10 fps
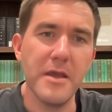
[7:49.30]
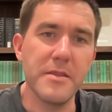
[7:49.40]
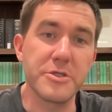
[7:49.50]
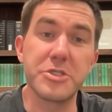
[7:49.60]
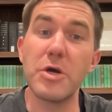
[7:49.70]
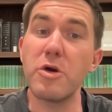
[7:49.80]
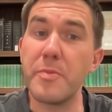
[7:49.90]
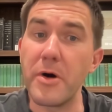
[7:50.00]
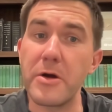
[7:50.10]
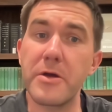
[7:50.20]
There's a joke
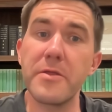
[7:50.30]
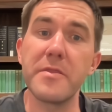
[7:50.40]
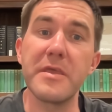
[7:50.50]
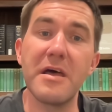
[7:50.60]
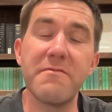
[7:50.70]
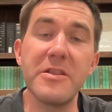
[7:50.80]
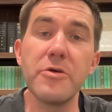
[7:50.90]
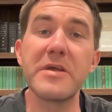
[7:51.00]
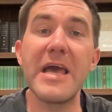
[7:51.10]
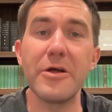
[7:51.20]
book, the
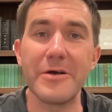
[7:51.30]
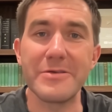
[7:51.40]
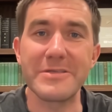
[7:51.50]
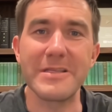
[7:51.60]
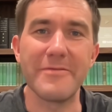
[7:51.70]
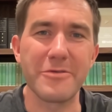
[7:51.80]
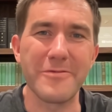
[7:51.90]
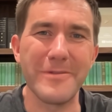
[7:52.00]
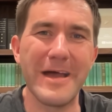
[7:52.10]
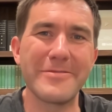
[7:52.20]
Philogelos, Lover
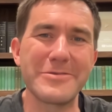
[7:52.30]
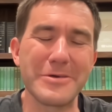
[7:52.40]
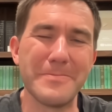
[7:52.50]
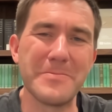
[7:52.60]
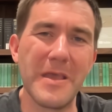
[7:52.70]
of Laughter.